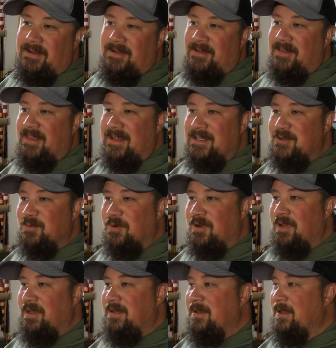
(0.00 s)
this
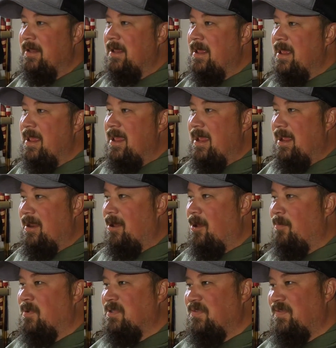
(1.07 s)
one, it
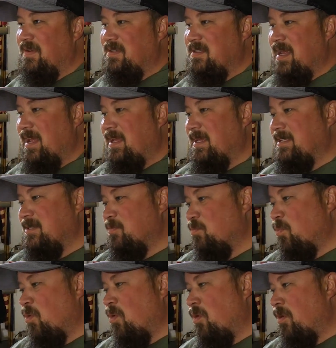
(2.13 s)
almost feels like it's
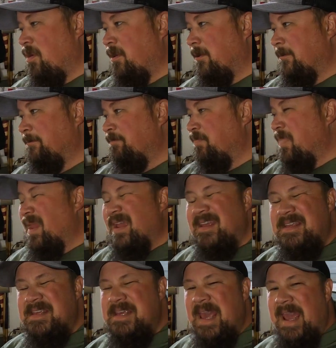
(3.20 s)
more
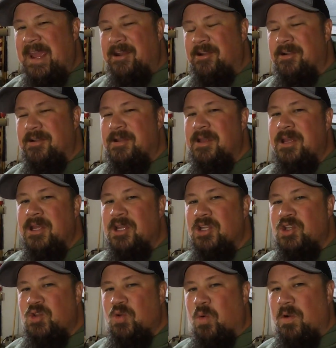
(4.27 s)
catered
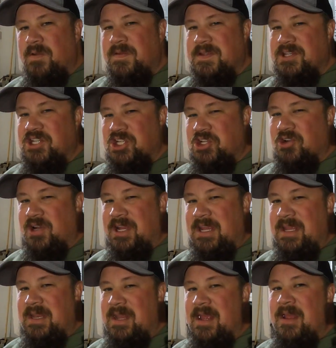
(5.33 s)
toward the
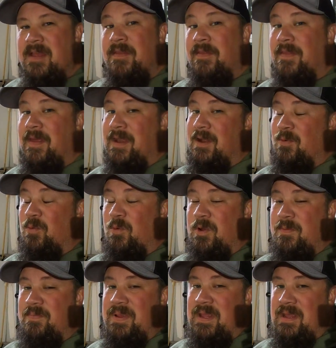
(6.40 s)
street than it
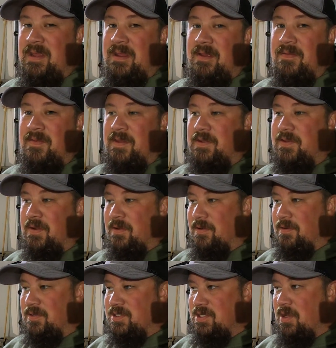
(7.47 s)
would be the
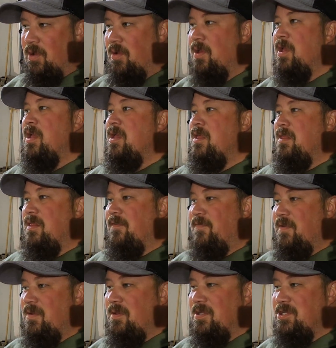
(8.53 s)
dirt. So the
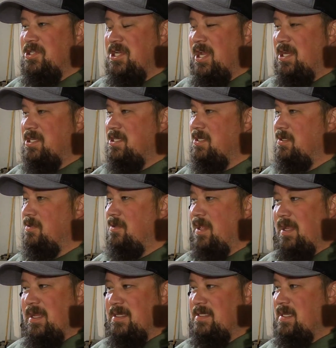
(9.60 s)
fuel injection, like I